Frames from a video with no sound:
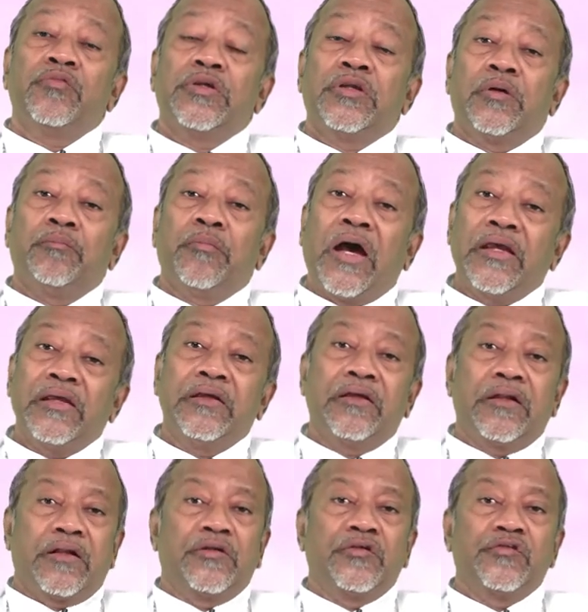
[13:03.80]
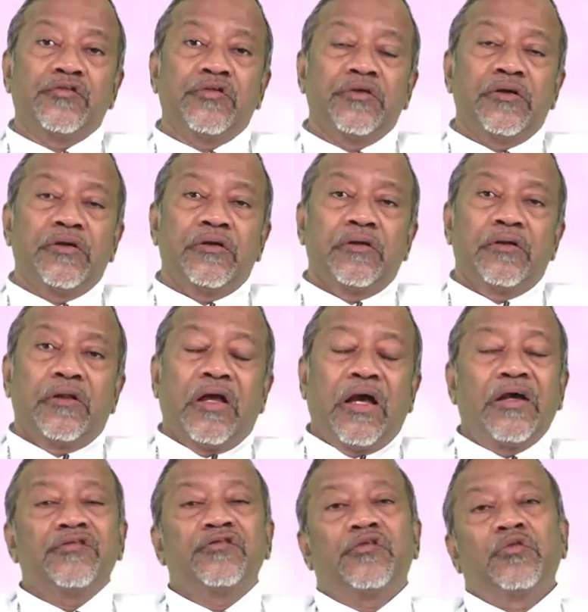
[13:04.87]
with the migrants
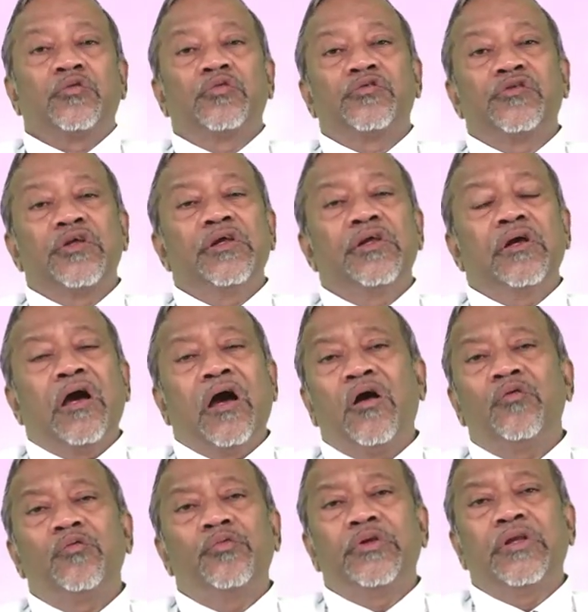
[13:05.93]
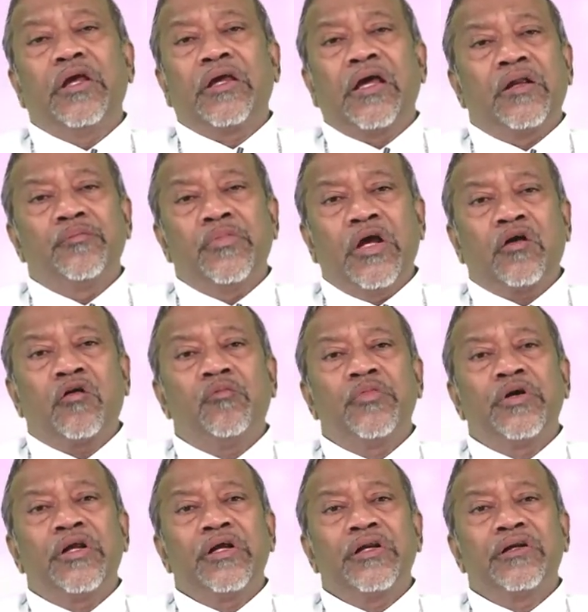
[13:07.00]
as to see how they can be
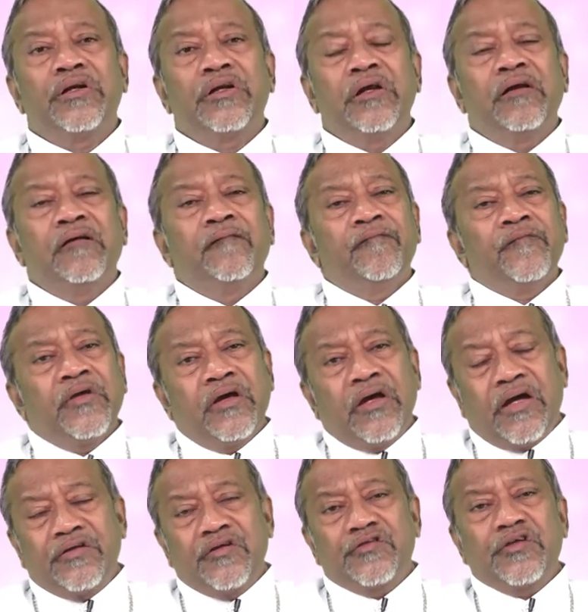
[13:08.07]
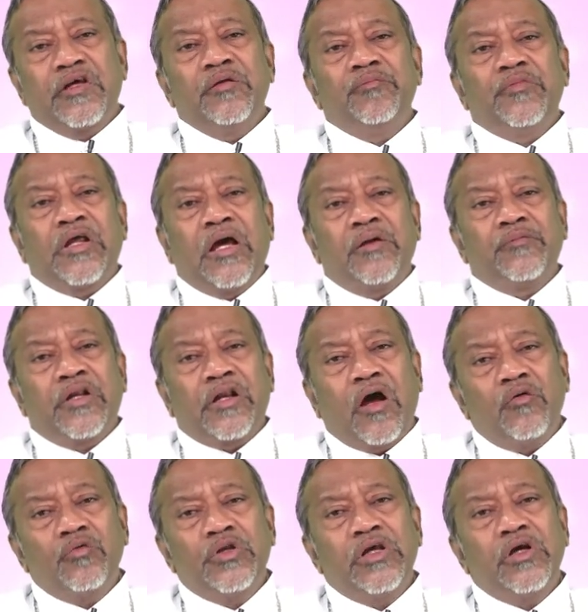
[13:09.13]
accommodated at the same time that how
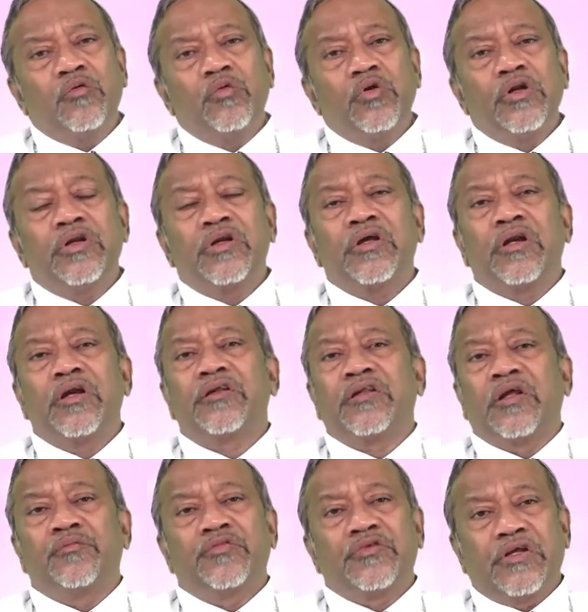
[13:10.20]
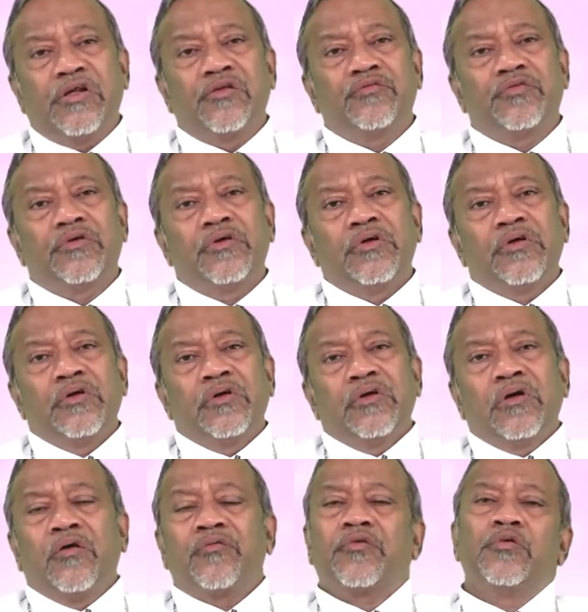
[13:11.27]
they could integrate themselves.
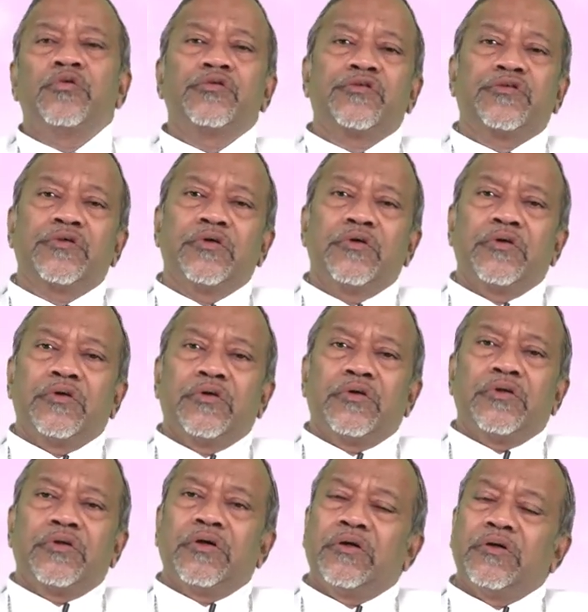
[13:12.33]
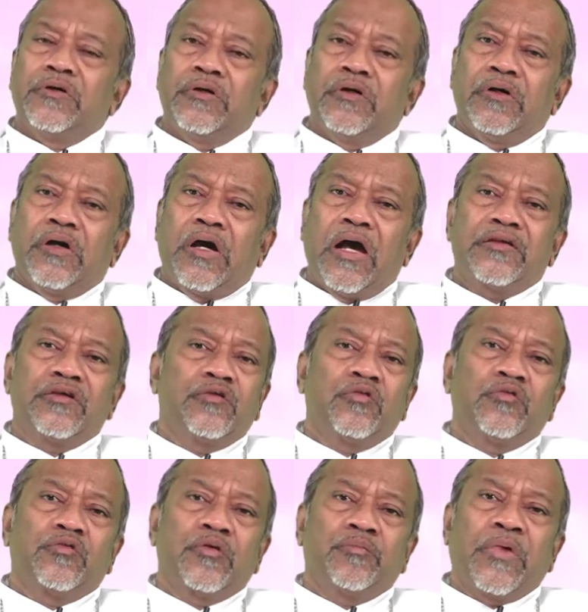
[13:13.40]
Of course, the
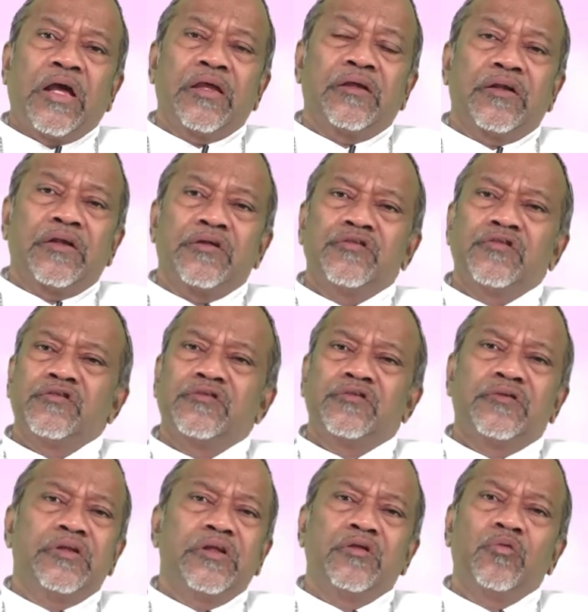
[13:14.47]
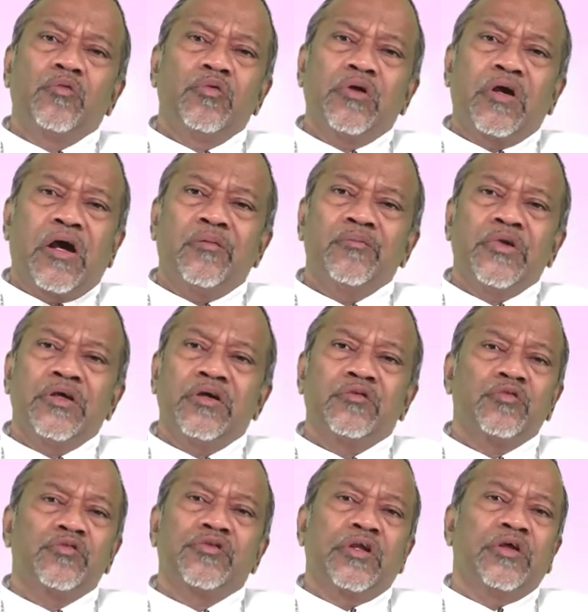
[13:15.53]
attitude of the migrants is they don't come here
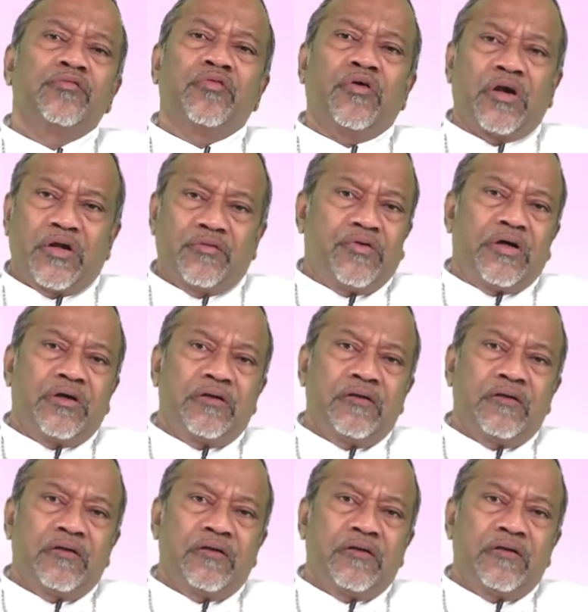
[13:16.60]
to stay forever.